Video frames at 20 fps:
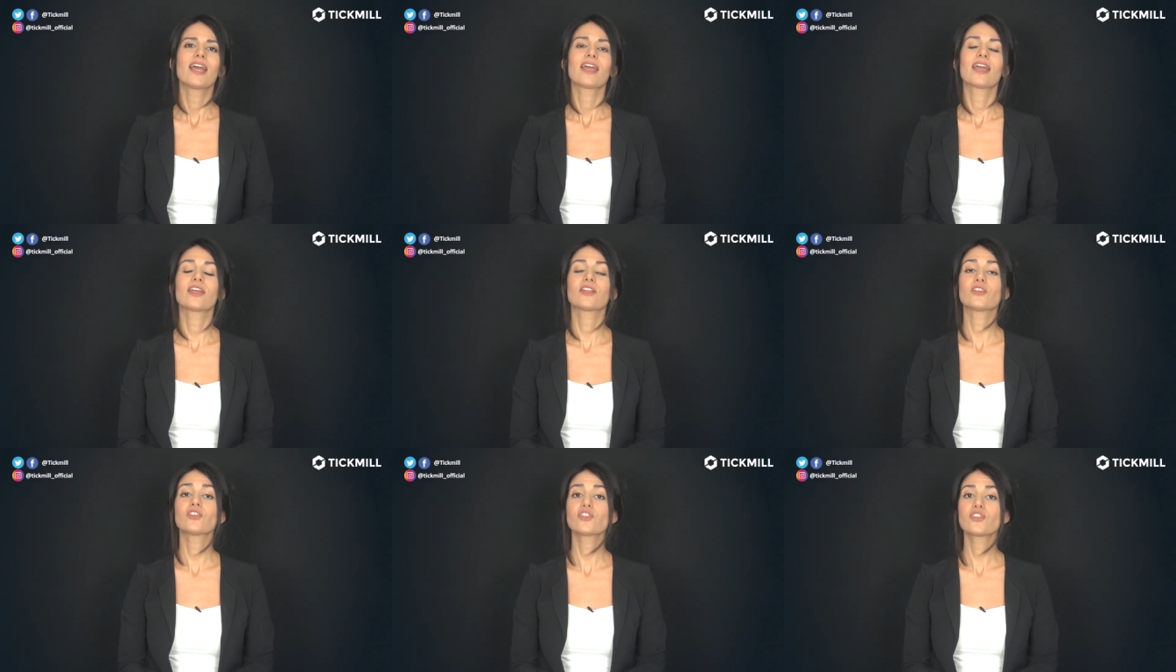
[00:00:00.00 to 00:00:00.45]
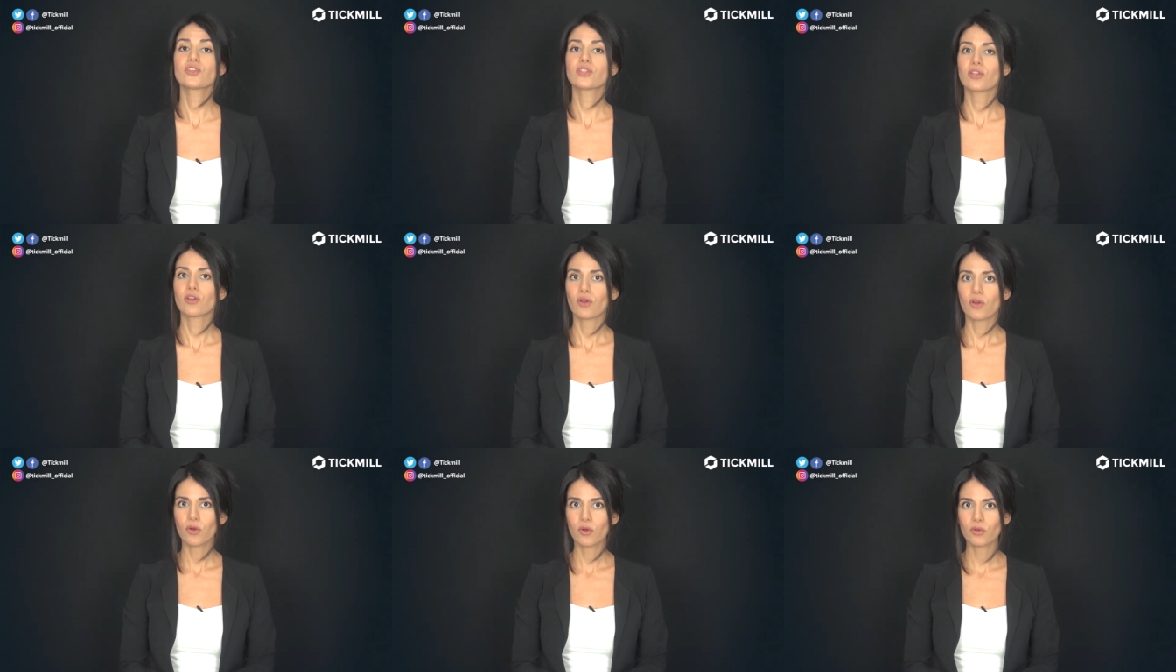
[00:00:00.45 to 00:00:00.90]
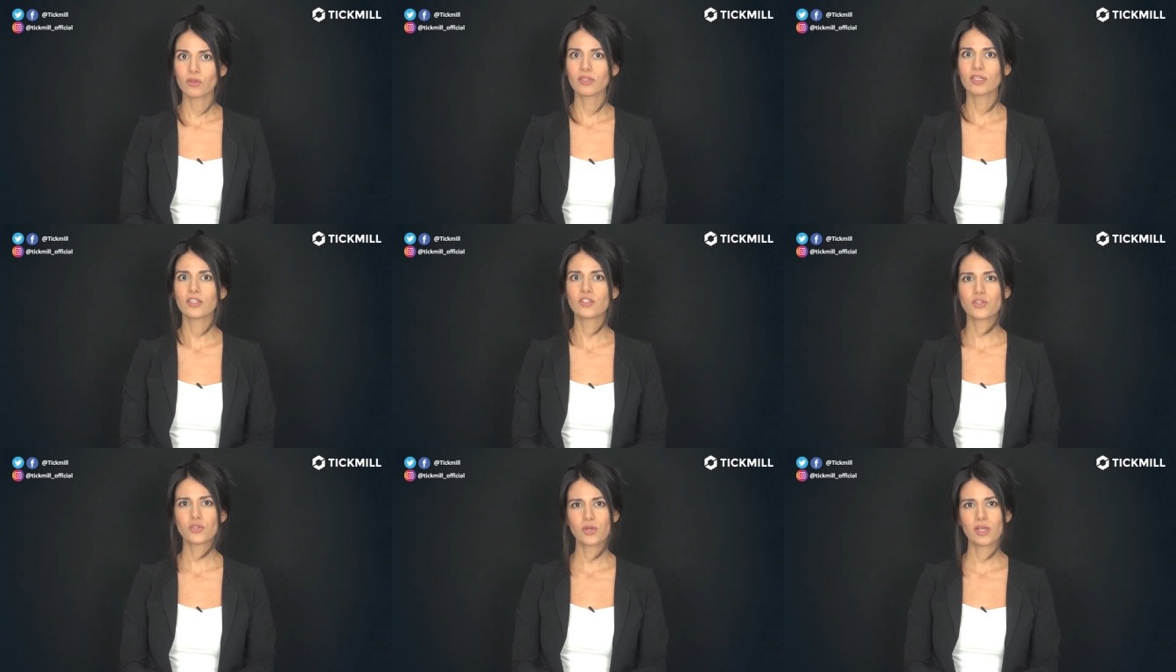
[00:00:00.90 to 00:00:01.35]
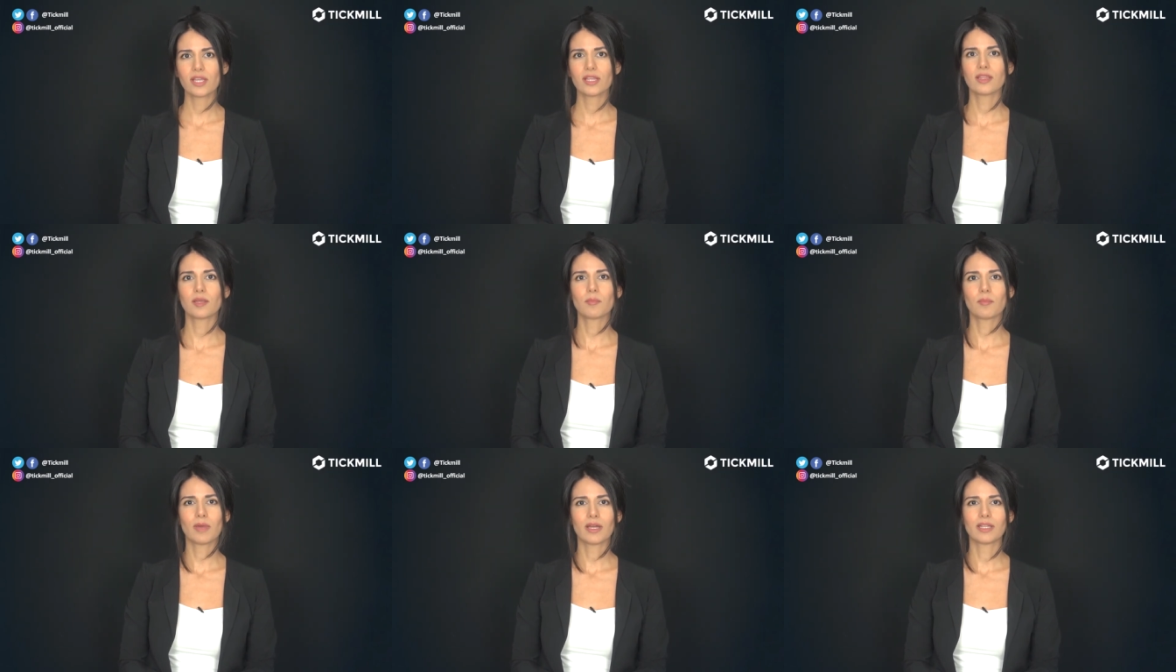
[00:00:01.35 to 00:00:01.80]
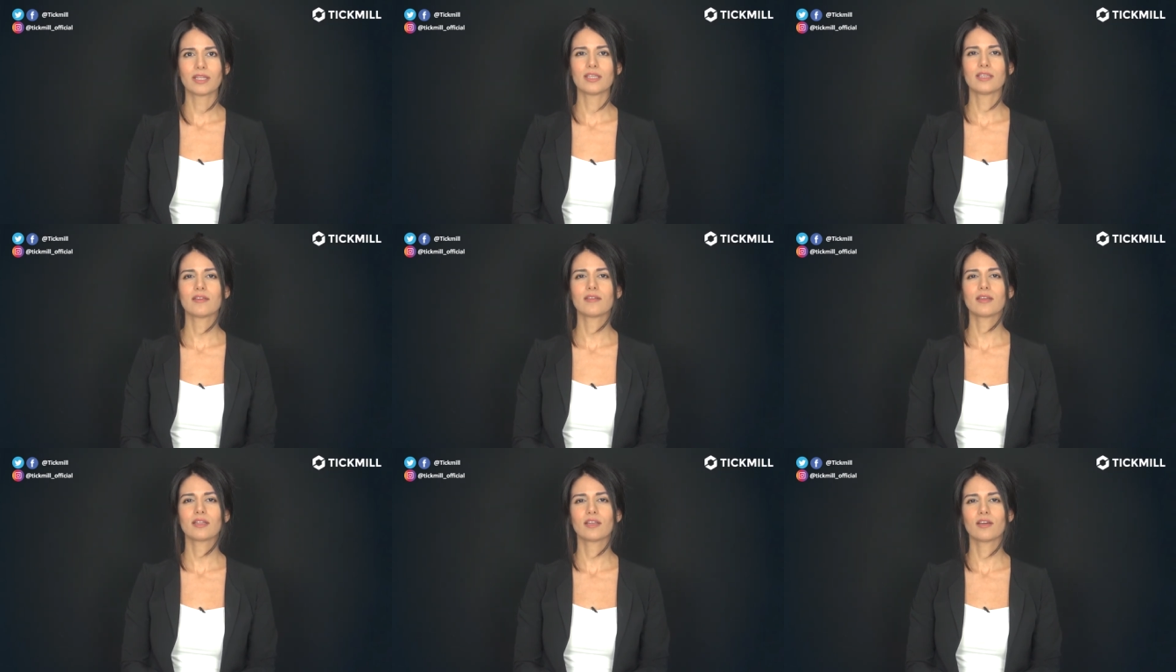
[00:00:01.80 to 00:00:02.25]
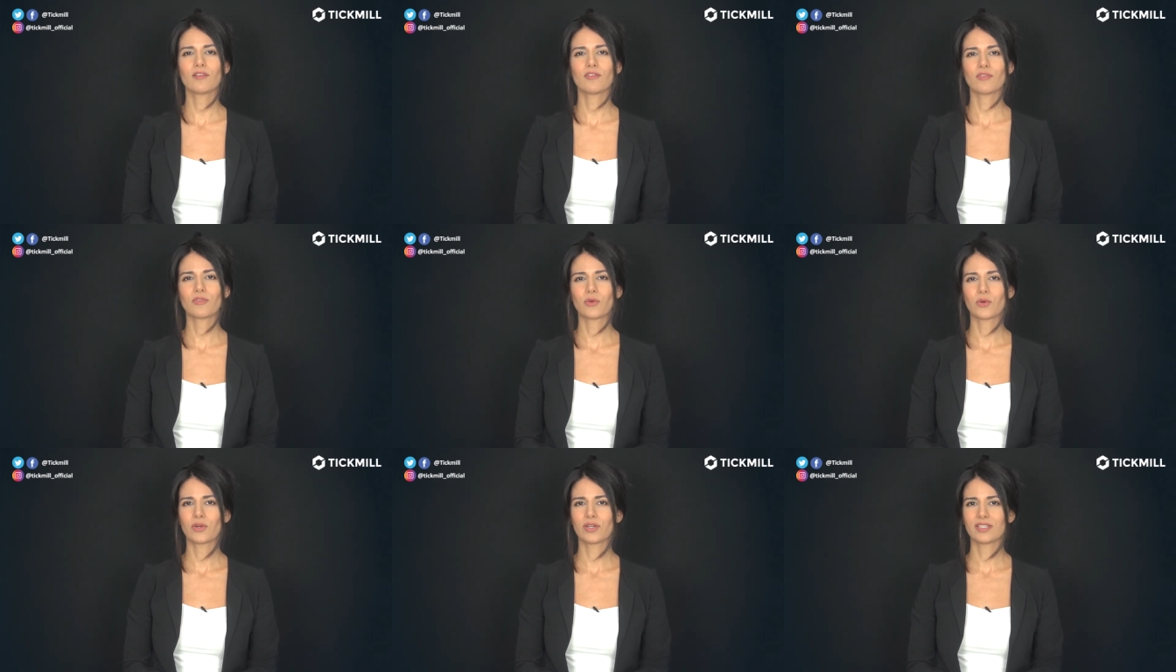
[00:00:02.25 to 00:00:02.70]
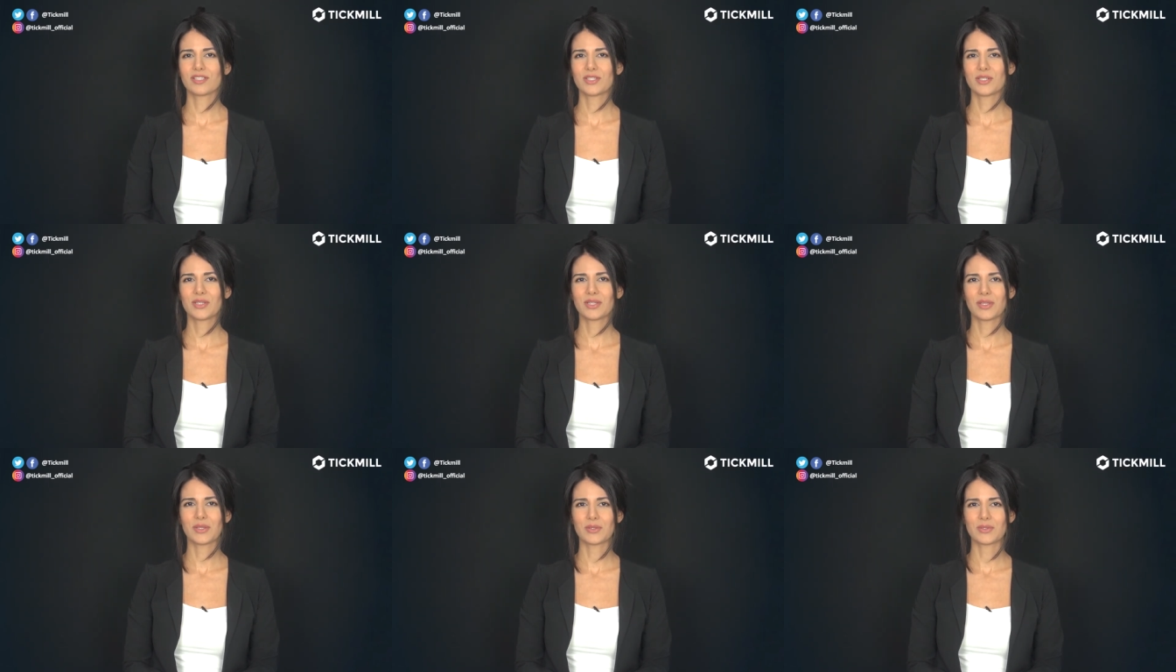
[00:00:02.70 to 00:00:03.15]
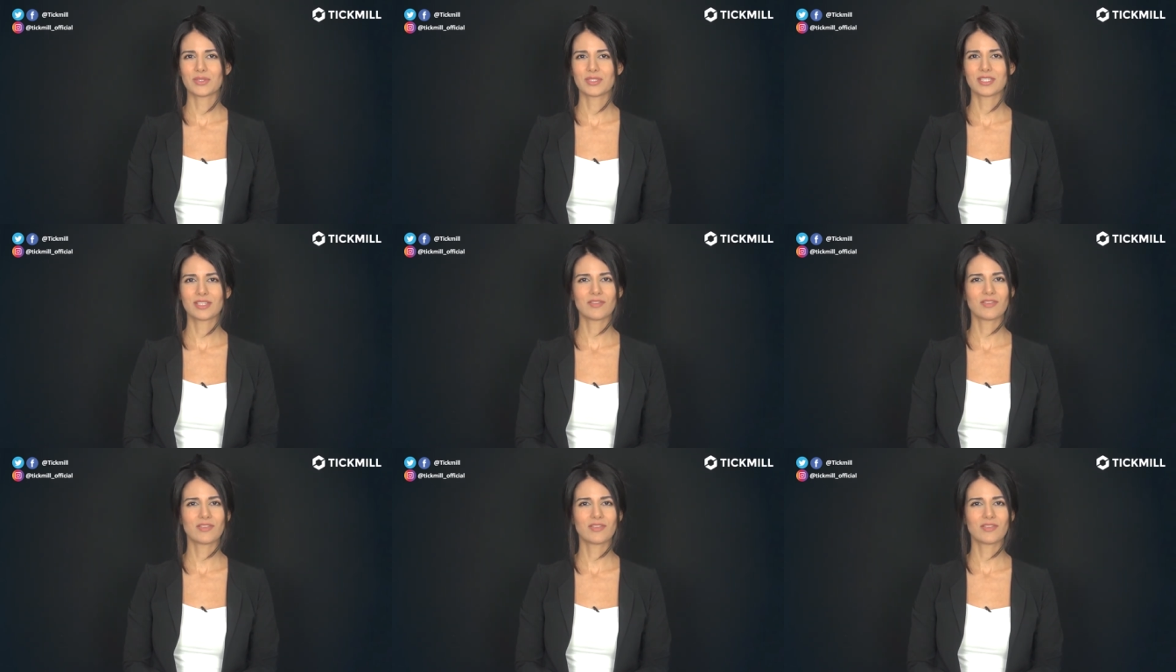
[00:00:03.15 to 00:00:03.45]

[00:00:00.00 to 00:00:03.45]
and you should only trade the money you can afford to lose.